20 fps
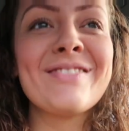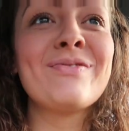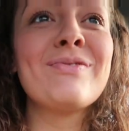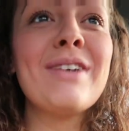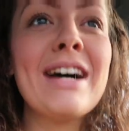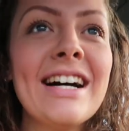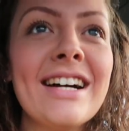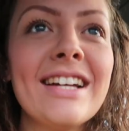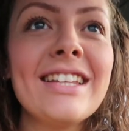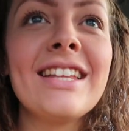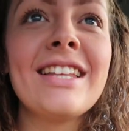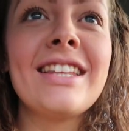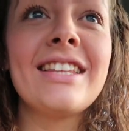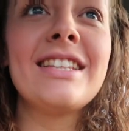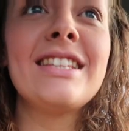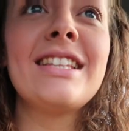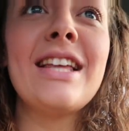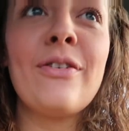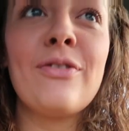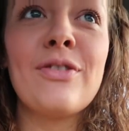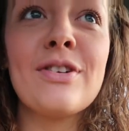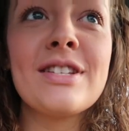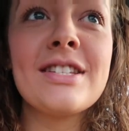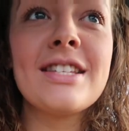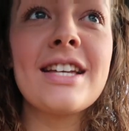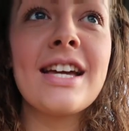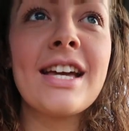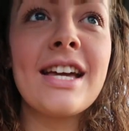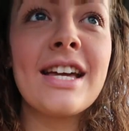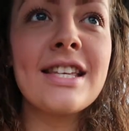but the difference
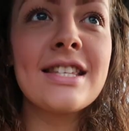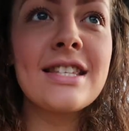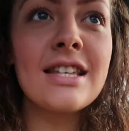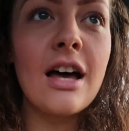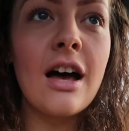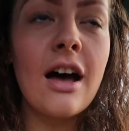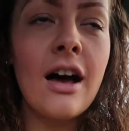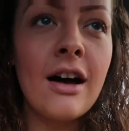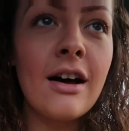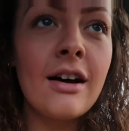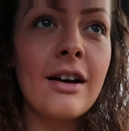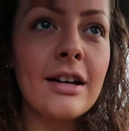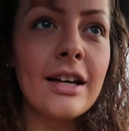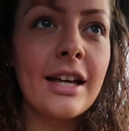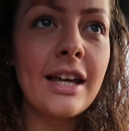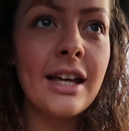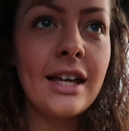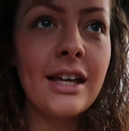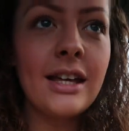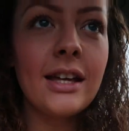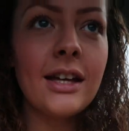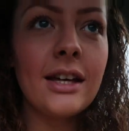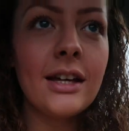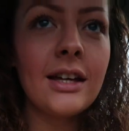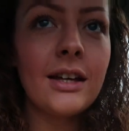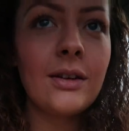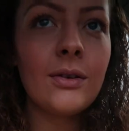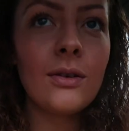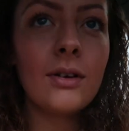is i